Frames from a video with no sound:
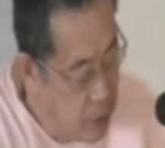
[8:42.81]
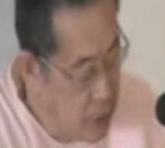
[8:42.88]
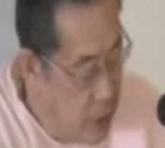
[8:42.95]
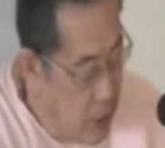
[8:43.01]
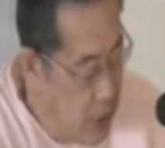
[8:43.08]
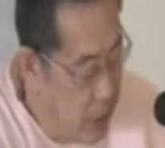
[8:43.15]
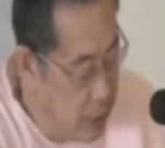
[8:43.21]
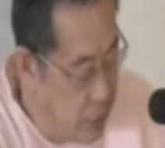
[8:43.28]

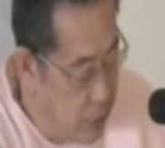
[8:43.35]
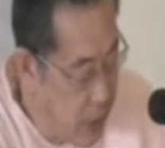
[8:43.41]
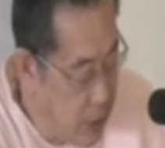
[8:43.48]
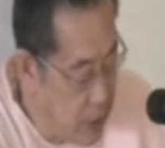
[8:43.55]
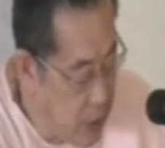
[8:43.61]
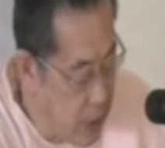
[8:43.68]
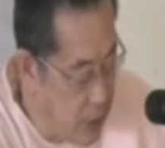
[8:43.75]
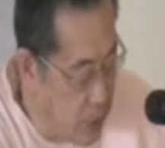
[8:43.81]
If you
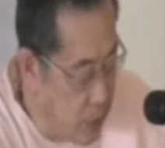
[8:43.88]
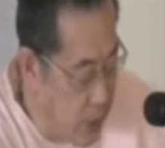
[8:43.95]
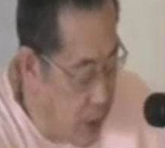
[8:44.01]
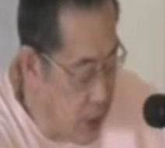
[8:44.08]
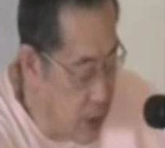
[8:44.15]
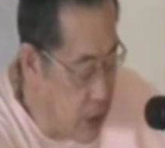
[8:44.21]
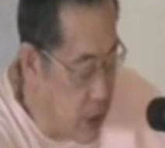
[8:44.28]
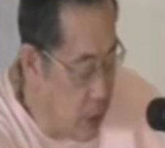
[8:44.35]
act
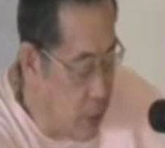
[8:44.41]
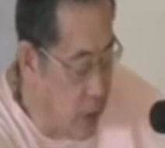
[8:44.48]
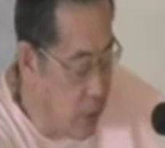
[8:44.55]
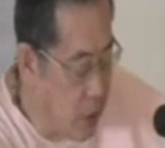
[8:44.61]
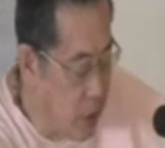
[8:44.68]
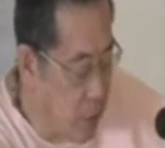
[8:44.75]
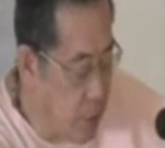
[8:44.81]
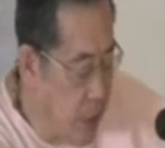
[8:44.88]
otherwise,
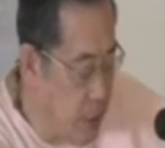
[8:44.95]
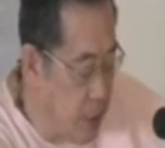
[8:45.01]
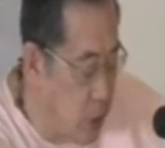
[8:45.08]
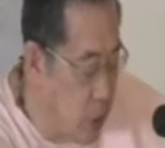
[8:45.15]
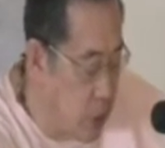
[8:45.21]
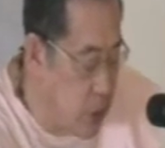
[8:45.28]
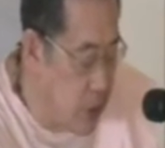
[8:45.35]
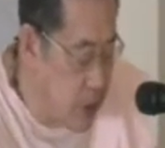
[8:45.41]
however, people
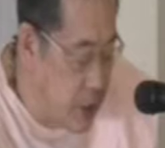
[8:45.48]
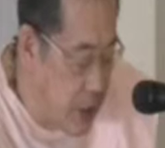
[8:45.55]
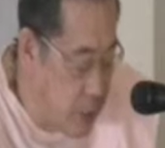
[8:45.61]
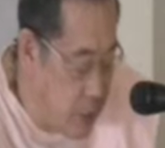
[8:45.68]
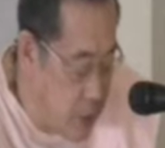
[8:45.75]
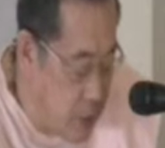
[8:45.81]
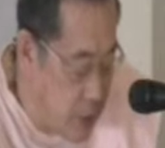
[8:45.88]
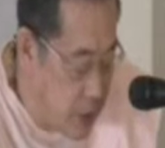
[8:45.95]
will
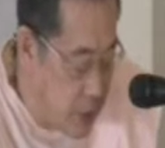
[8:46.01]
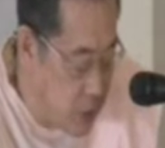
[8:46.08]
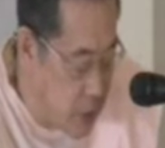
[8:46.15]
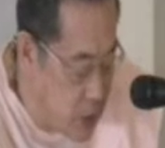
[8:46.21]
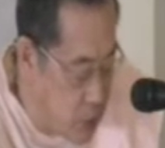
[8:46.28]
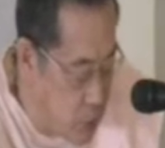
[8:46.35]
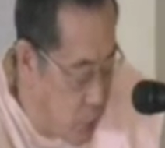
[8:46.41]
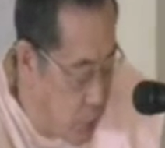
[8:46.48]
condemn you in
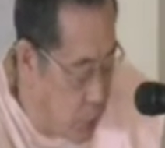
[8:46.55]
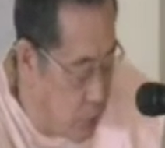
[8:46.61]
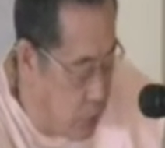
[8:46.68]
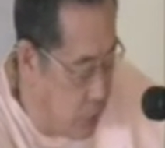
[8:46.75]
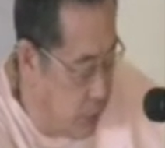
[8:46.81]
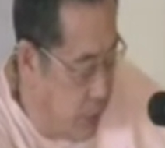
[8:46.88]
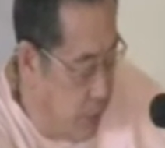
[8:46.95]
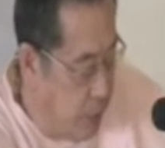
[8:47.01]
this
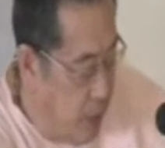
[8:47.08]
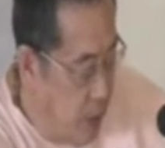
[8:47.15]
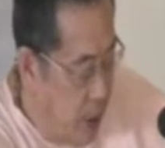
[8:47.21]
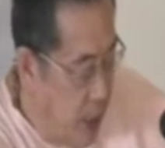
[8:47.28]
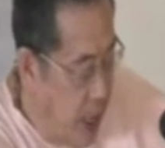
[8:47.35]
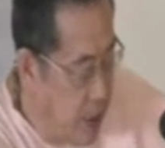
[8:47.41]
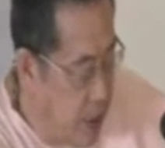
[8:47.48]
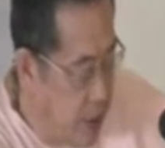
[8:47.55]
world,
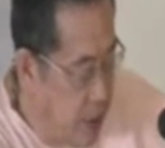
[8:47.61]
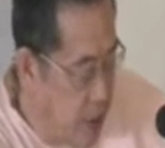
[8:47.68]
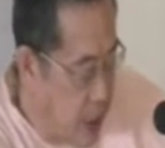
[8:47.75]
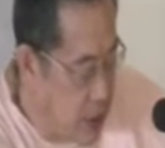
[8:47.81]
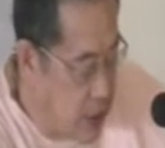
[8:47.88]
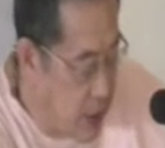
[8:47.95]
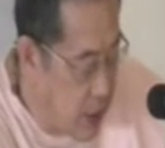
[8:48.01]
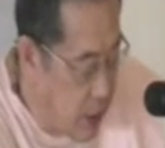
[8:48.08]
and in the
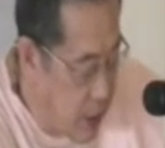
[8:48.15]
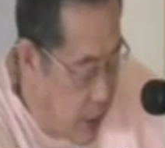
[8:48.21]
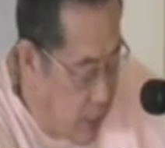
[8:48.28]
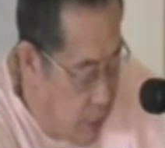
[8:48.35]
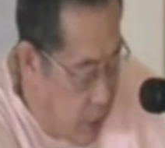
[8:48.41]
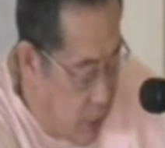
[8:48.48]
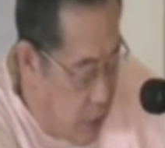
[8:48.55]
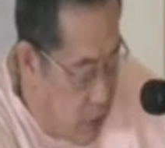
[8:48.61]
next life
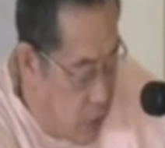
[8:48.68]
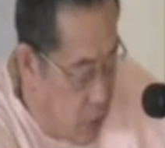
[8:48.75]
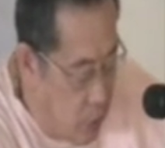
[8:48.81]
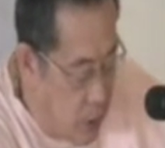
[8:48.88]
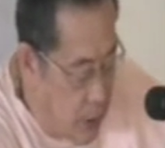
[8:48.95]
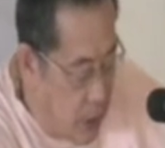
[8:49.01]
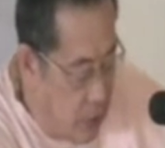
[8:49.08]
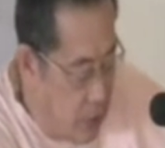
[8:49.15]
you
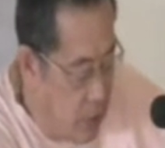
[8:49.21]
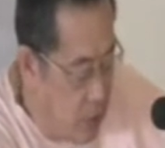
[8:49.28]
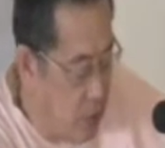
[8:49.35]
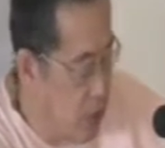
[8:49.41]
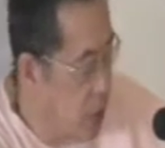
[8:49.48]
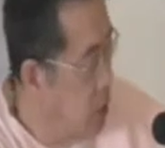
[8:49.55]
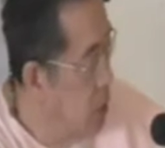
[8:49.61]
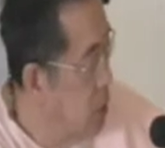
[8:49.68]
will enter
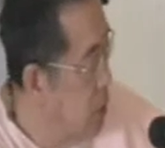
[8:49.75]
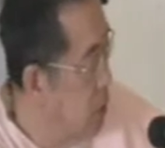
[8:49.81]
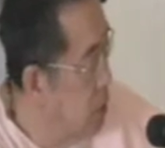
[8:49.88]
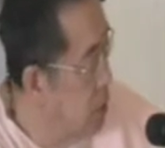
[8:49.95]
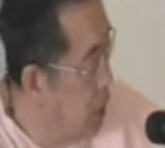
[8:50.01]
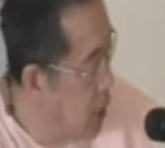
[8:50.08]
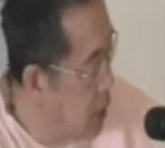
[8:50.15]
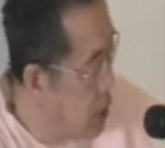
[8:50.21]
the
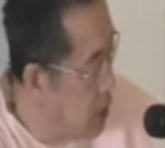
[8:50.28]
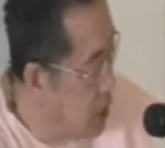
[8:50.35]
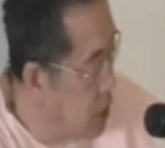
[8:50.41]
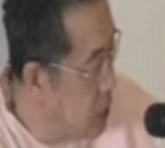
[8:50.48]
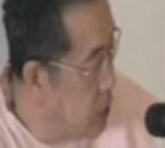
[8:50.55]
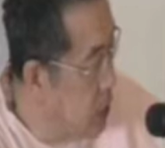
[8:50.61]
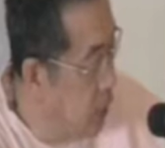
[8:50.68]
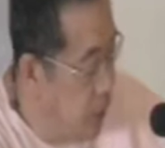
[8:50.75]

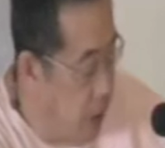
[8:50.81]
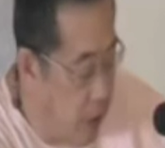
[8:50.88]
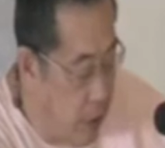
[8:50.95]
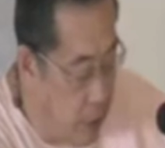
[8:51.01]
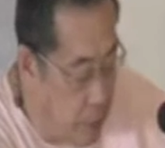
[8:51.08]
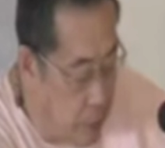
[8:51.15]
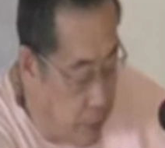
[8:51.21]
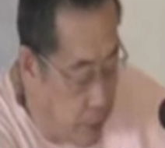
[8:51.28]
darkness of
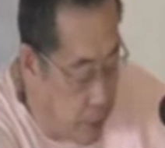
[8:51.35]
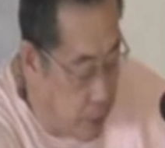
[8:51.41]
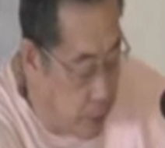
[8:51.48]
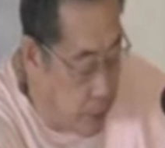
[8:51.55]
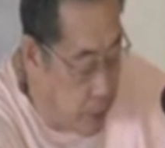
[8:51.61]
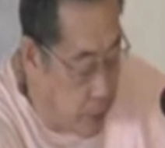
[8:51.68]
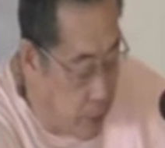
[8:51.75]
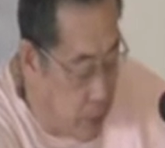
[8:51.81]
hell.
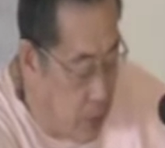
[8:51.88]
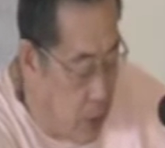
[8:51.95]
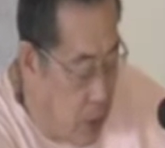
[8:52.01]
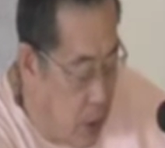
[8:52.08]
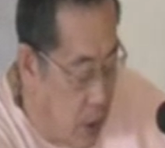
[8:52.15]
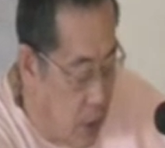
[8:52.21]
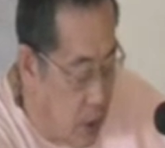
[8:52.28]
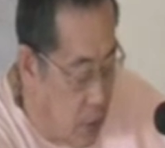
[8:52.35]

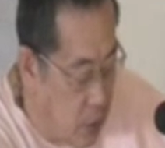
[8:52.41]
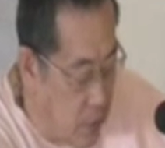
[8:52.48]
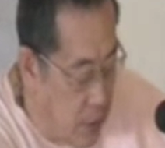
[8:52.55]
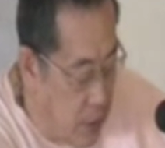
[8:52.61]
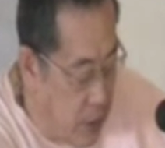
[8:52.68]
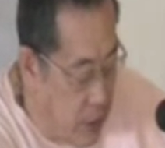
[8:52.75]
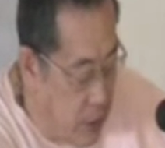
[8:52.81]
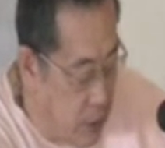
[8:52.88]

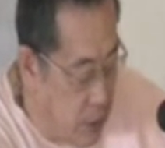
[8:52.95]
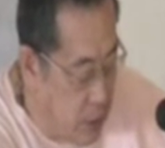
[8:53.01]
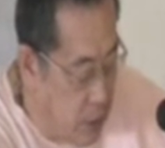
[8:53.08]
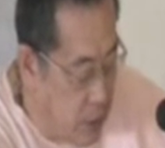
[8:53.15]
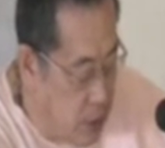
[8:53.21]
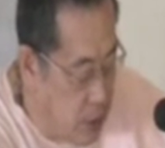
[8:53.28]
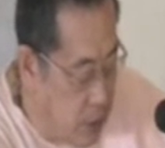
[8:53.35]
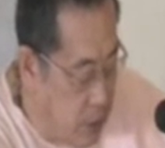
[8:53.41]
Remain equally
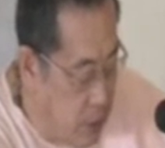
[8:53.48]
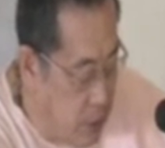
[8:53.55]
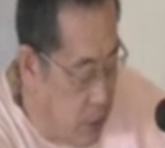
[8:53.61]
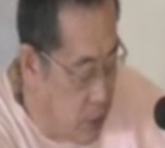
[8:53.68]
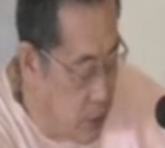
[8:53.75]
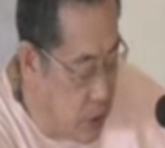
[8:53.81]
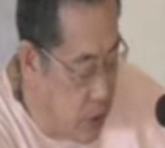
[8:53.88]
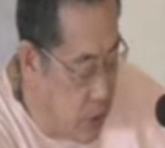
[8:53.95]

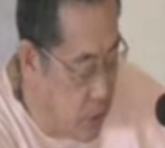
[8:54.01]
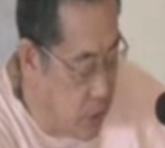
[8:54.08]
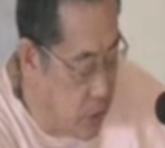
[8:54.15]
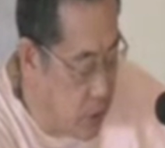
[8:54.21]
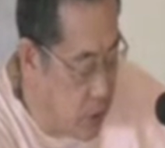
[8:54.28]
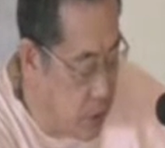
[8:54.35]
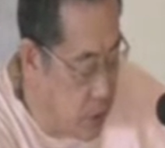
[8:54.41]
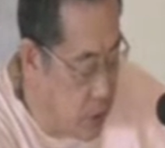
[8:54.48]
disposed,
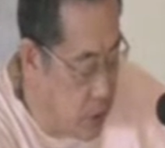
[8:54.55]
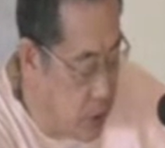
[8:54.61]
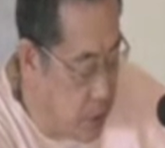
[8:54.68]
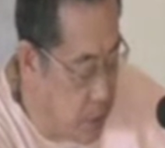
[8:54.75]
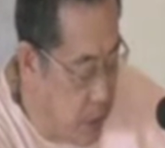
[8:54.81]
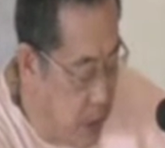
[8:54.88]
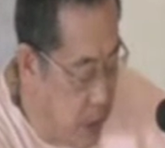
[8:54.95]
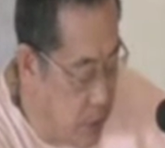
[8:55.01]
therefore, towards
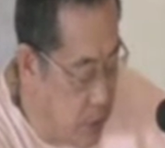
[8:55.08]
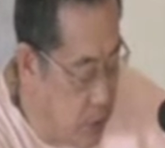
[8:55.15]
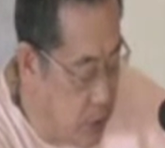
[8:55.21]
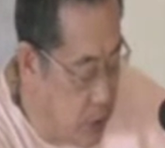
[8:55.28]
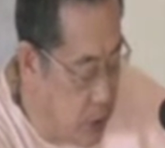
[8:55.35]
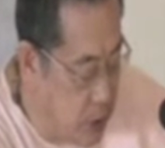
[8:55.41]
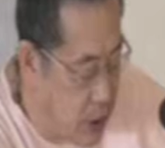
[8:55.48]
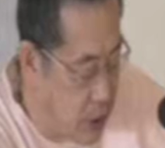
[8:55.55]
Pandu's
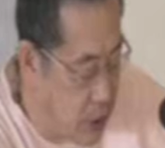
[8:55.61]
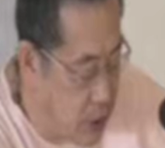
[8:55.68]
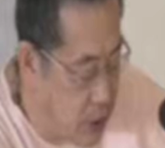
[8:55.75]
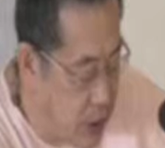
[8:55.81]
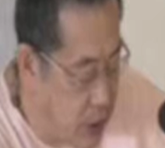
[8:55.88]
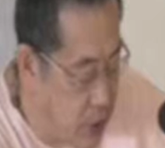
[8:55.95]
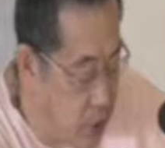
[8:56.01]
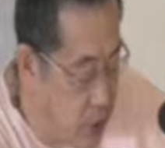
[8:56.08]
sons
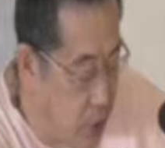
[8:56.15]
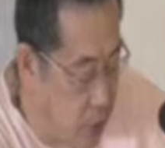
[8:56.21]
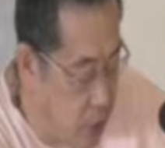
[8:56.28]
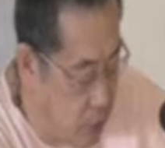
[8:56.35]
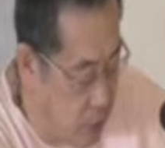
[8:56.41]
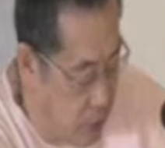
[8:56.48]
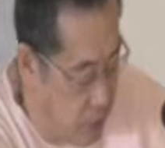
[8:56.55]
and your own.